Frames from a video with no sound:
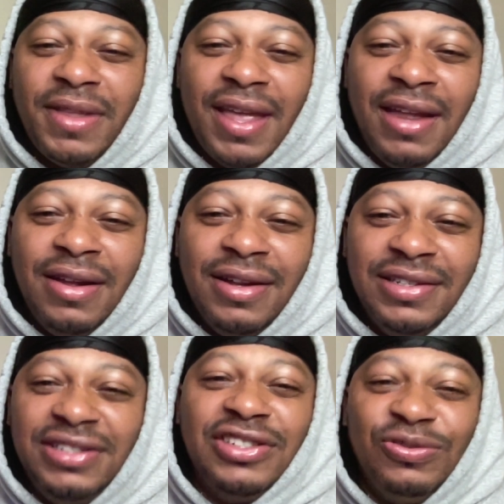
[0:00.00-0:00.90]
And
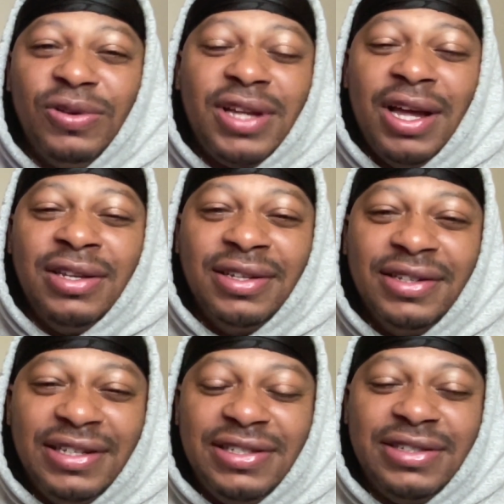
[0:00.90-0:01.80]
this is
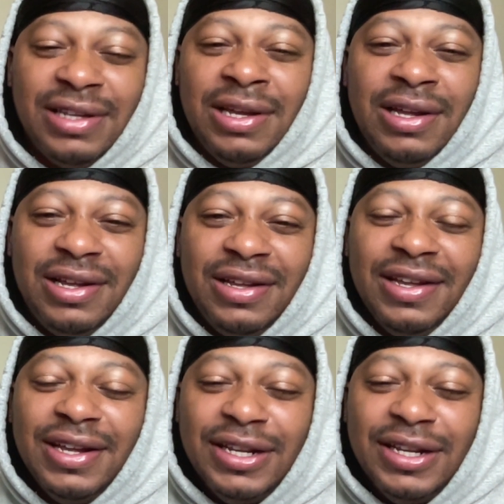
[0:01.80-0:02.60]
Wakanda. This is the